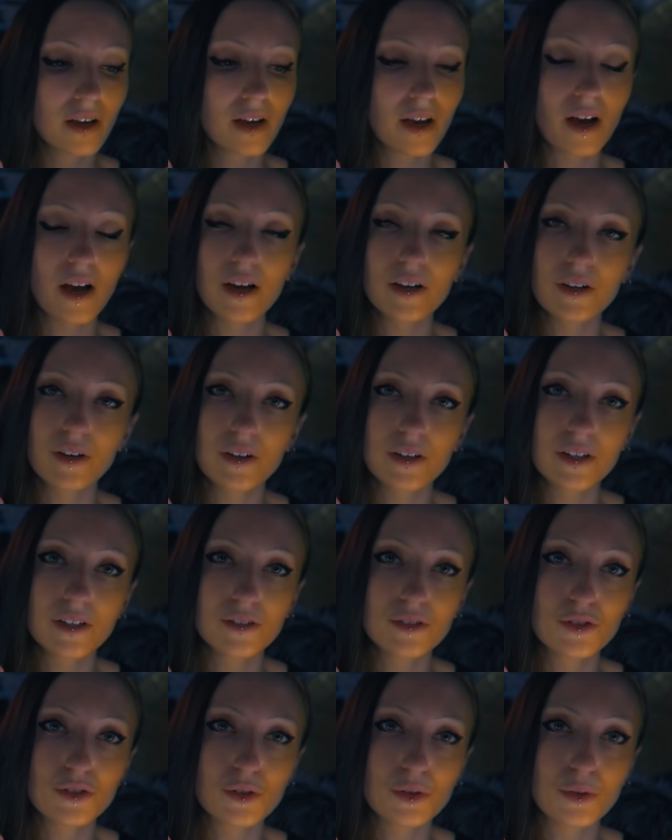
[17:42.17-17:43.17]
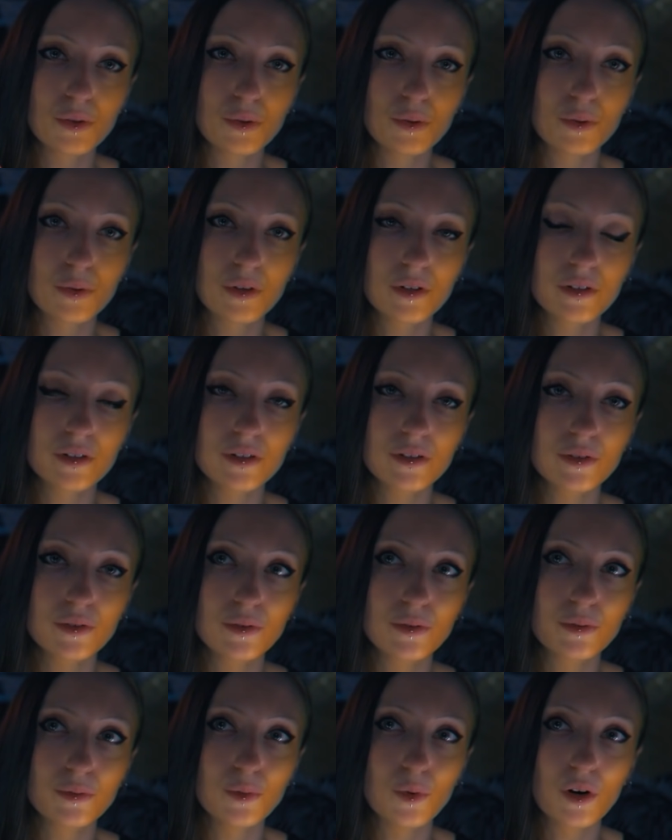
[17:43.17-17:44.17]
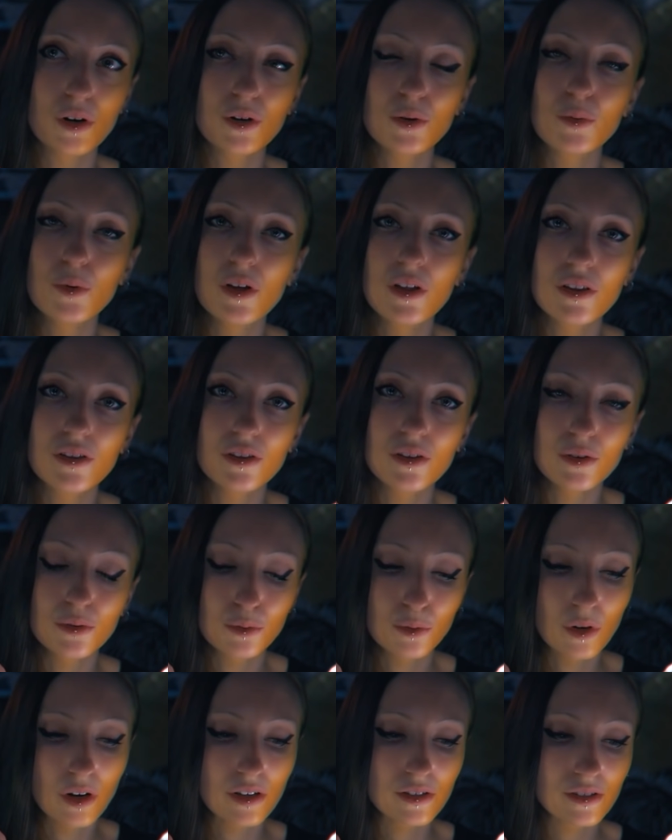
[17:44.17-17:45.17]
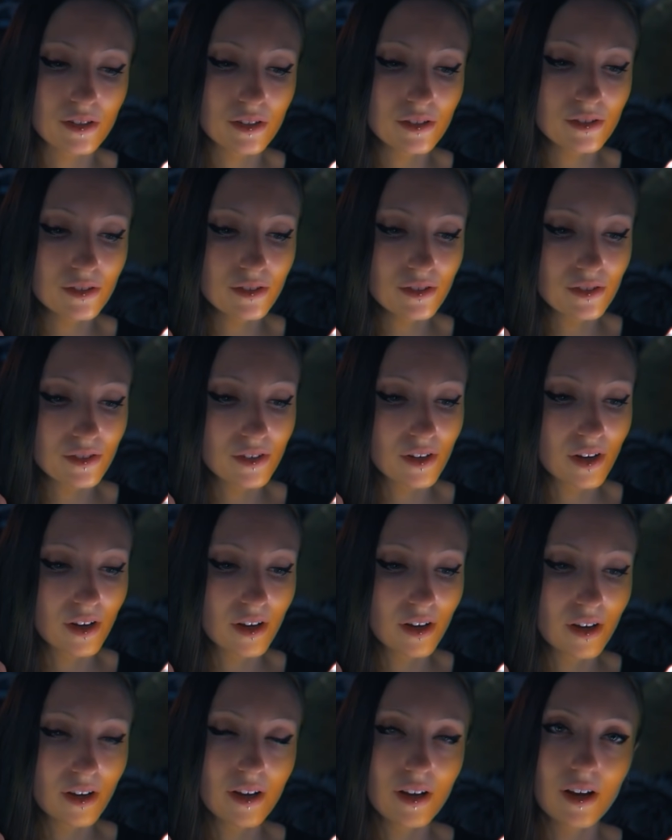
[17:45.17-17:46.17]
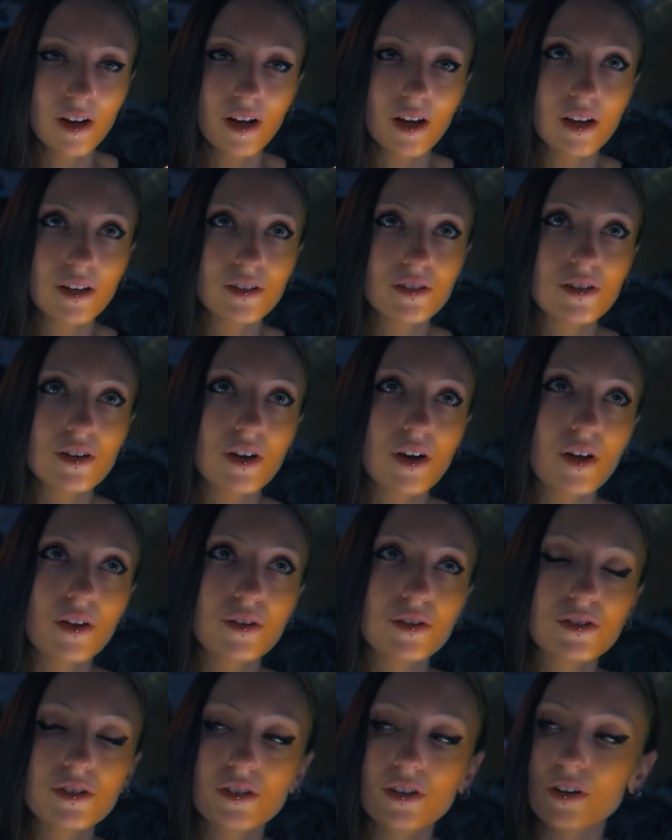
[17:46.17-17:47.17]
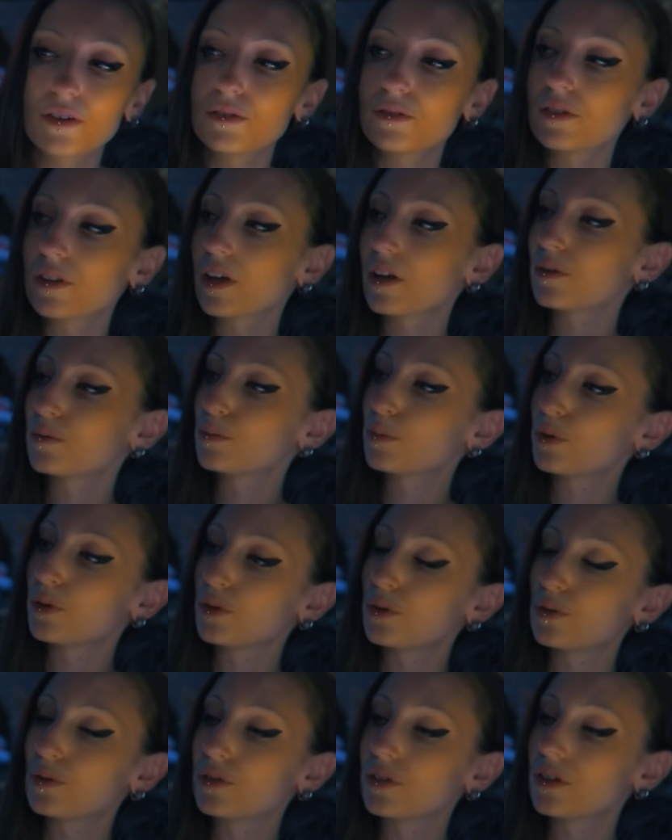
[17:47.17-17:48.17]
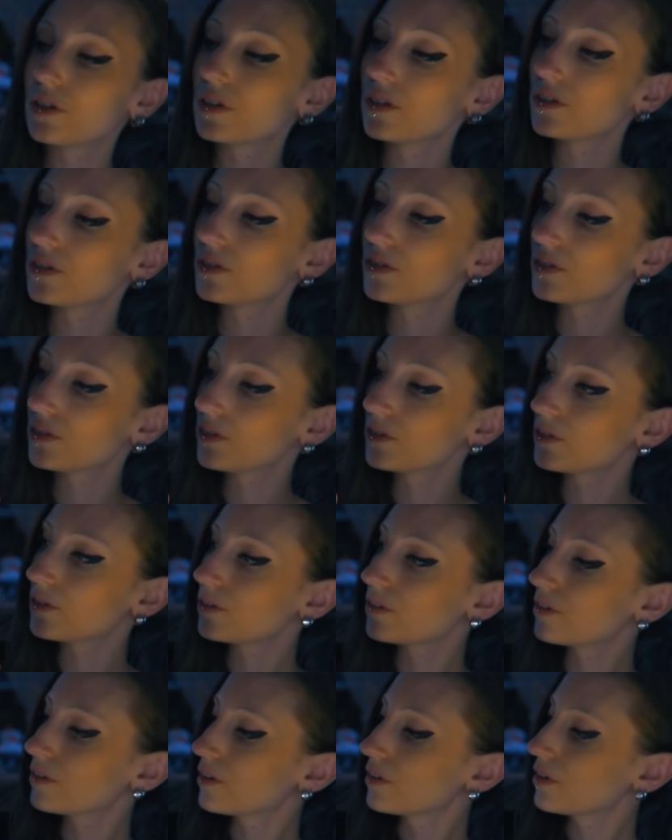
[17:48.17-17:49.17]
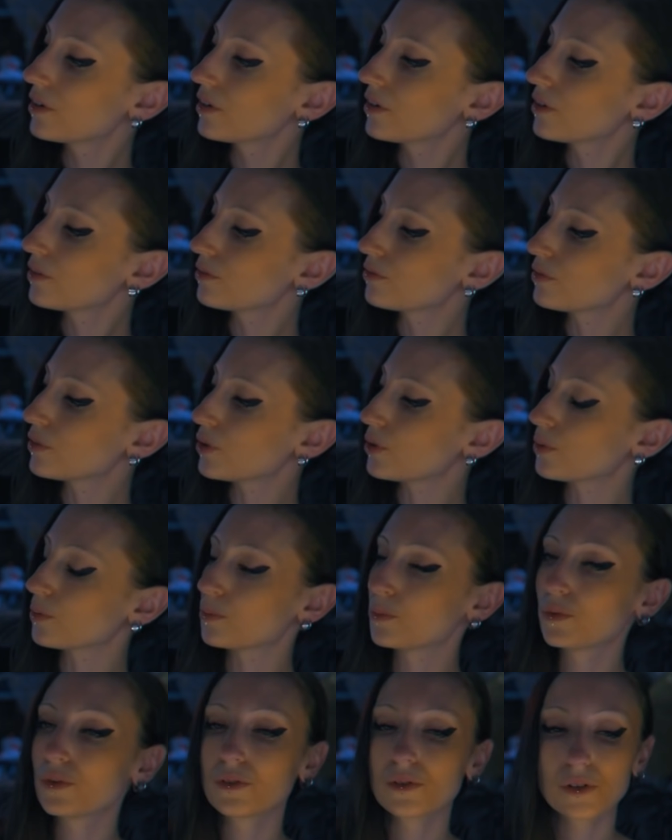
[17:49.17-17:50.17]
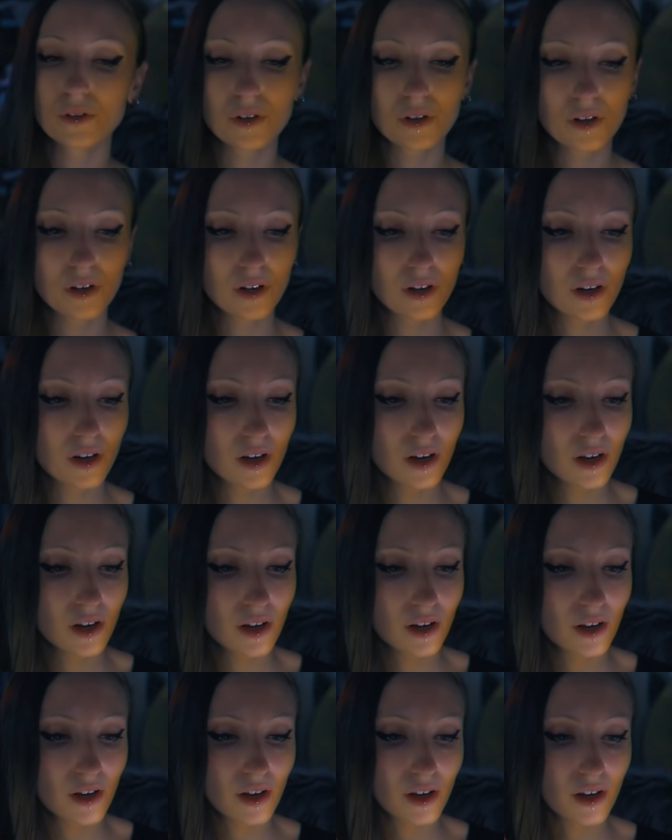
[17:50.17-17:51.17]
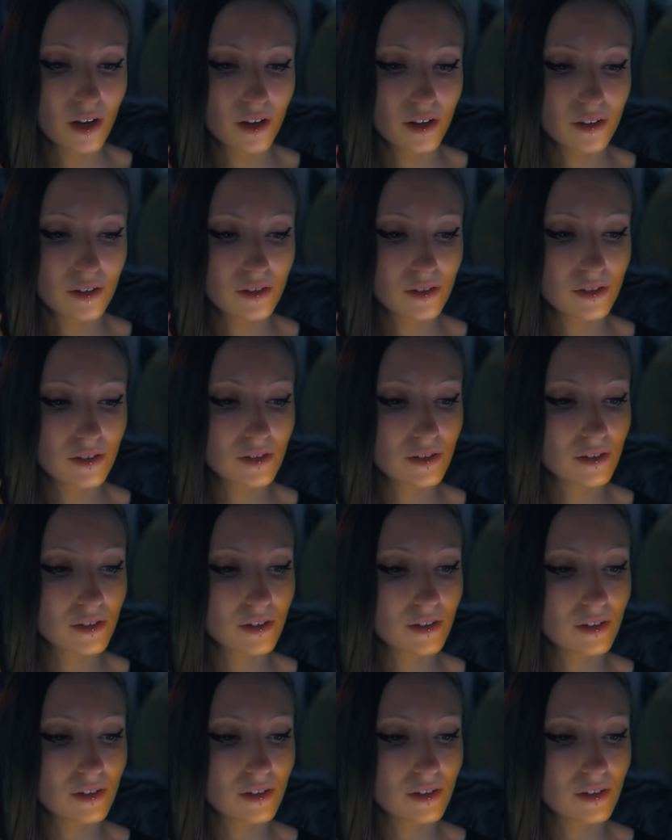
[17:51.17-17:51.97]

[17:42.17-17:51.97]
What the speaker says: I got it to work with resins and other stuff that produces fumes, and